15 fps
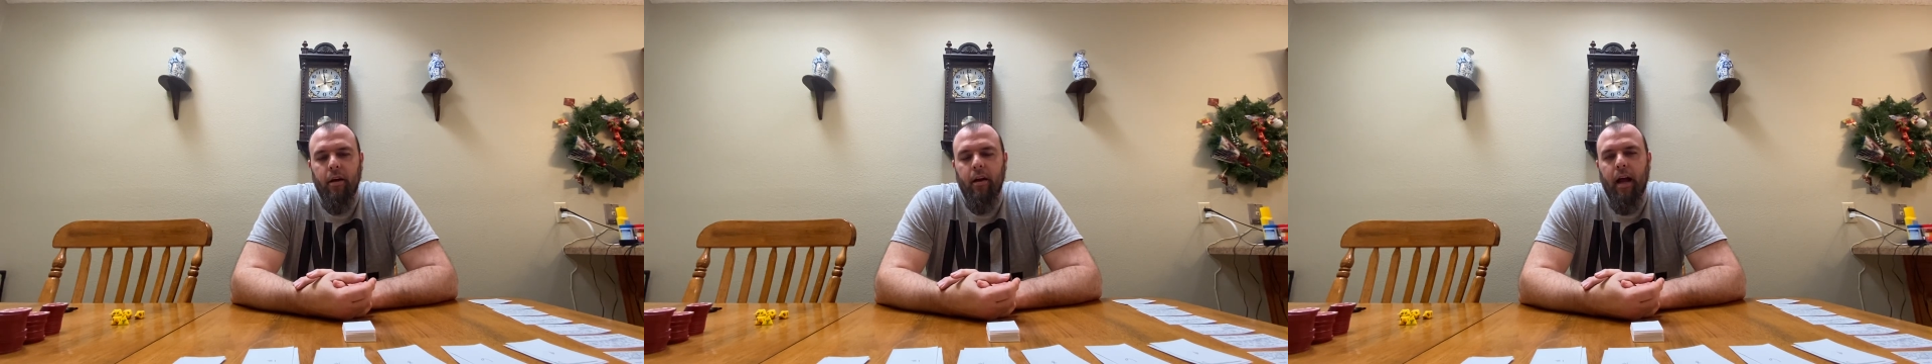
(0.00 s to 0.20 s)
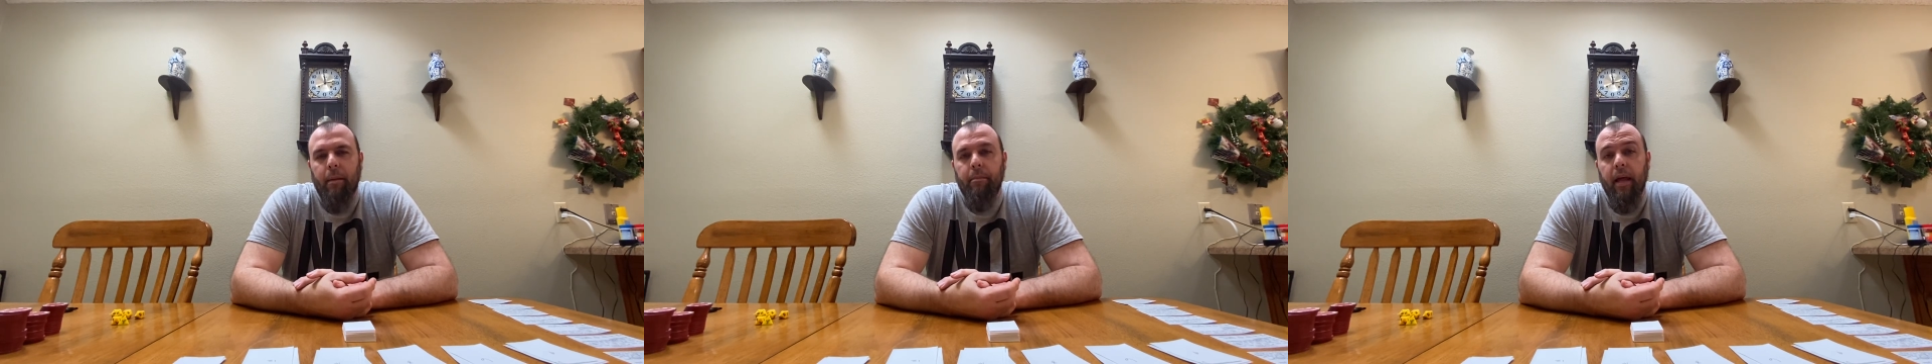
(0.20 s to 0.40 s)

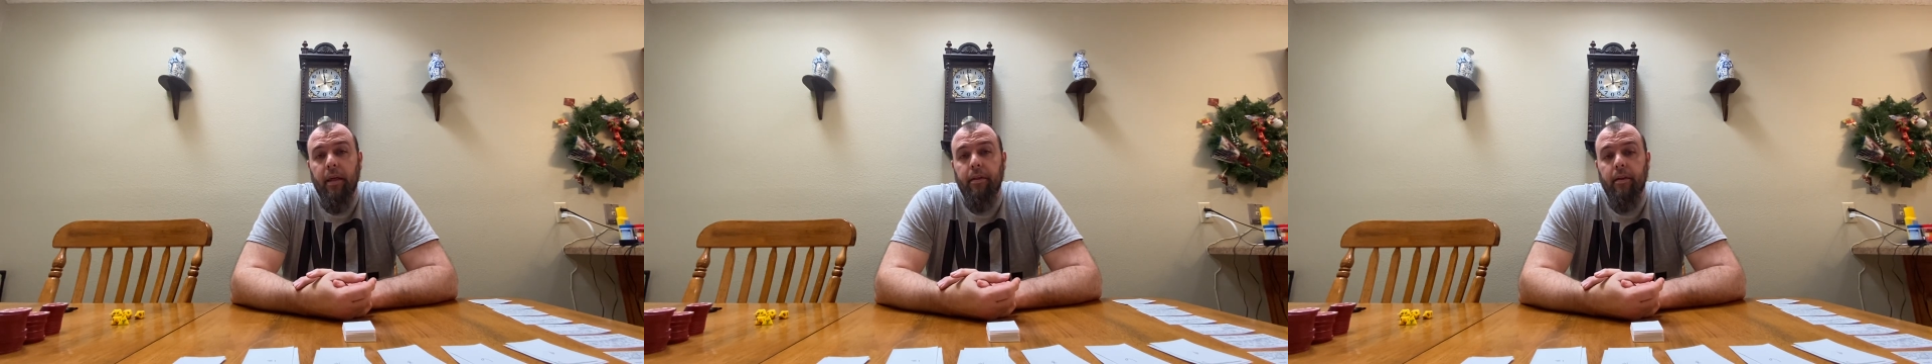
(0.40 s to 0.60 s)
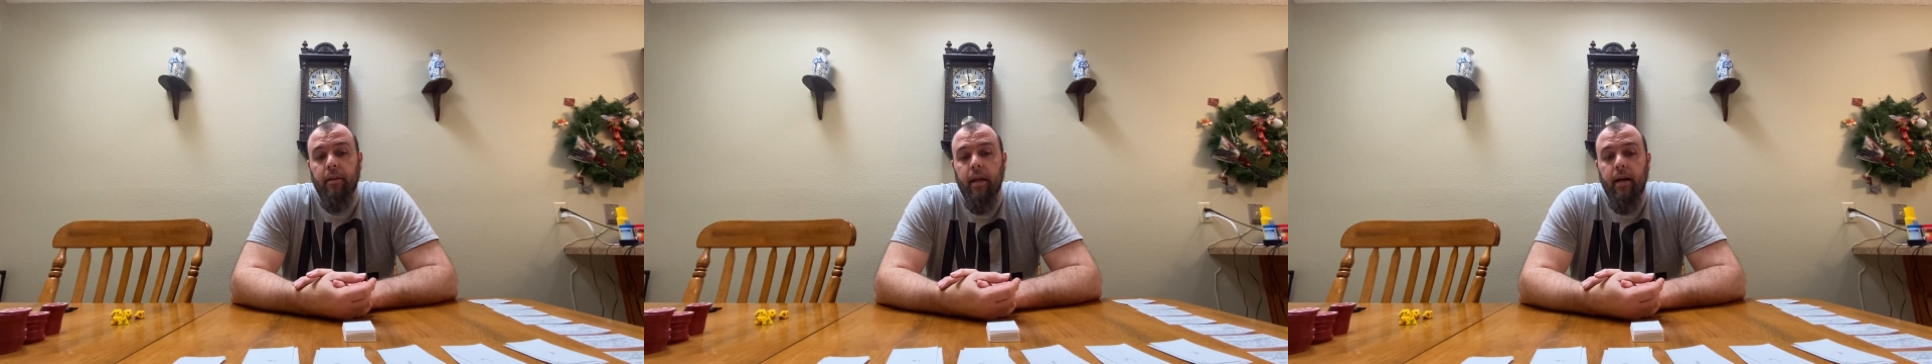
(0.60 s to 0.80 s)
I'm
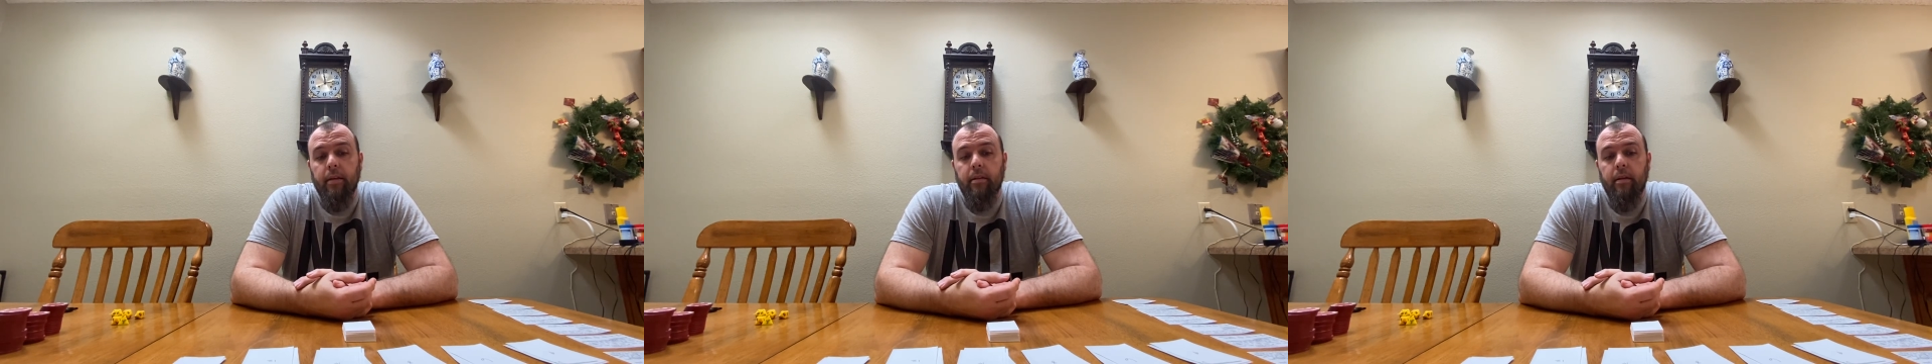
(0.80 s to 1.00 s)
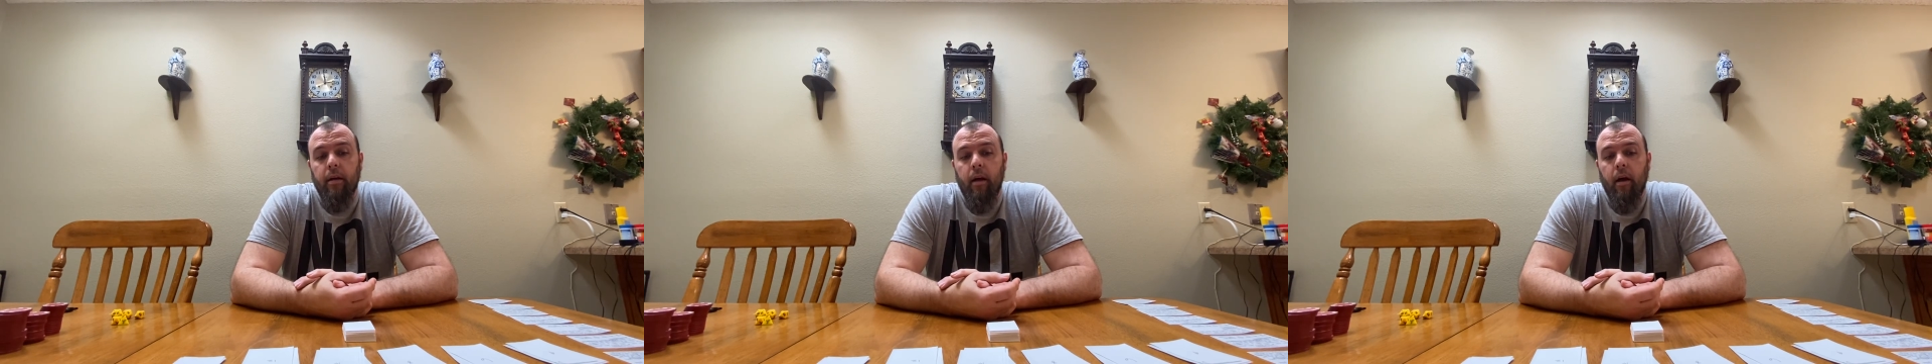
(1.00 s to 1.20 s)
Nathan
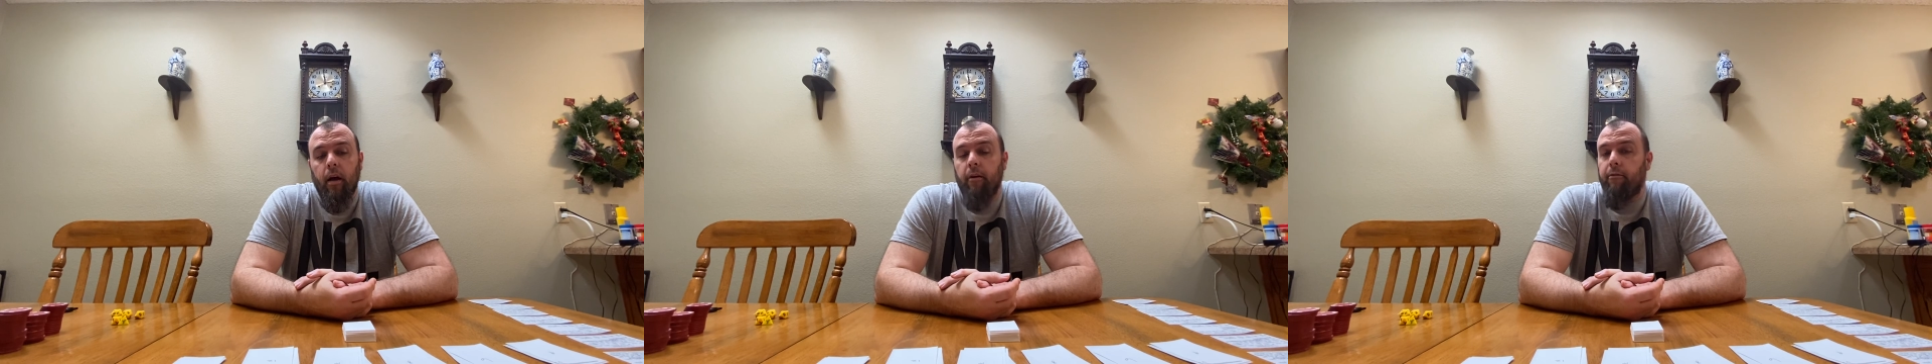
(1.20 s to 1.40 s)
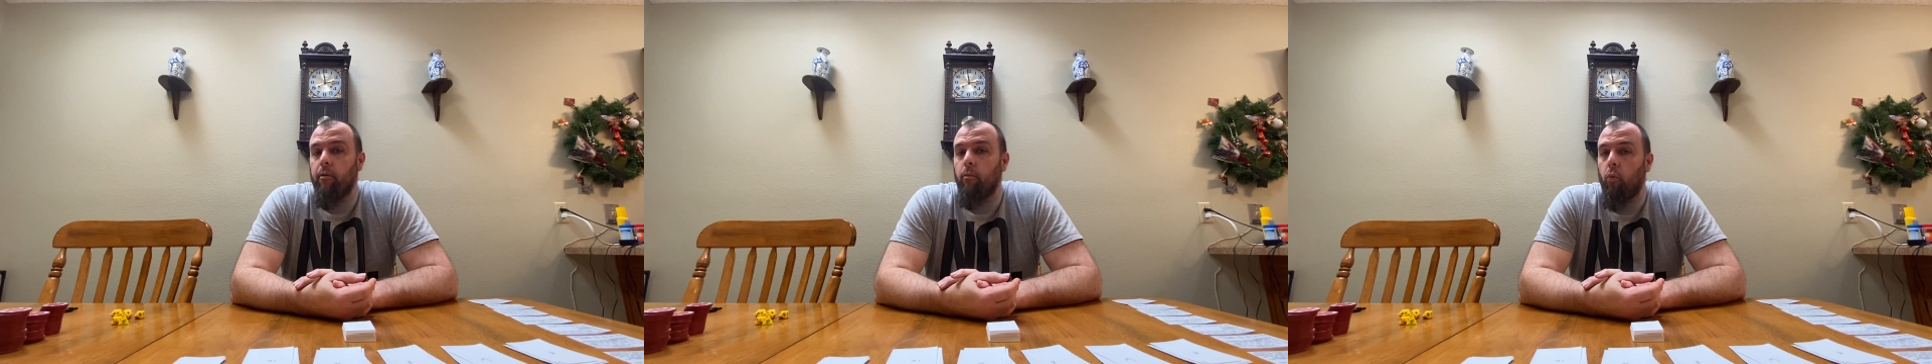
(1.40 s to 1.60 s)
Lusk
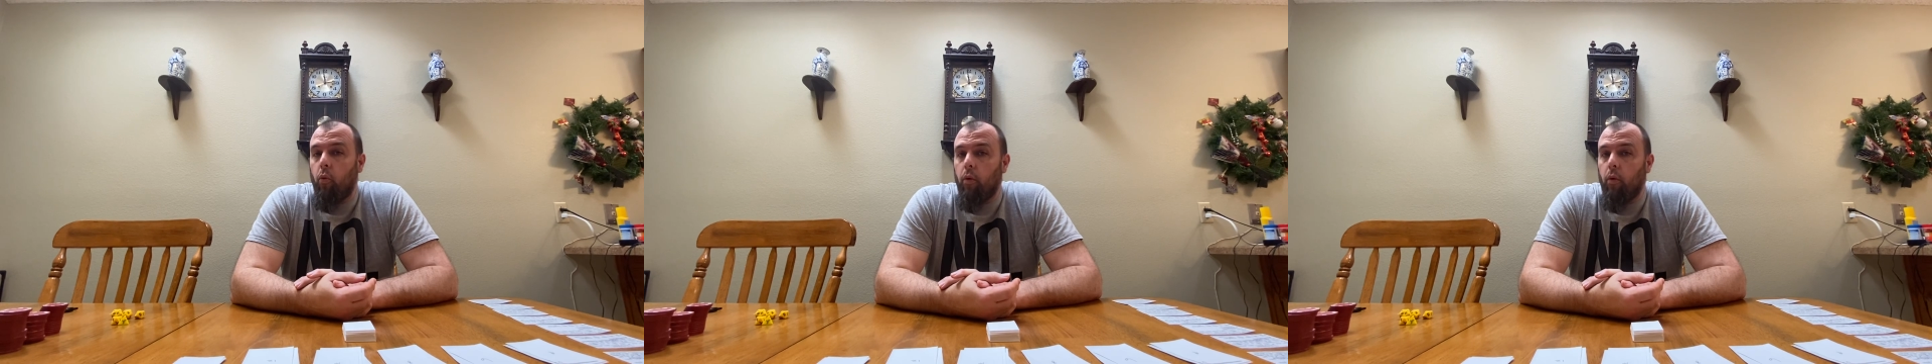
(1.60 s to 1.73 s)
from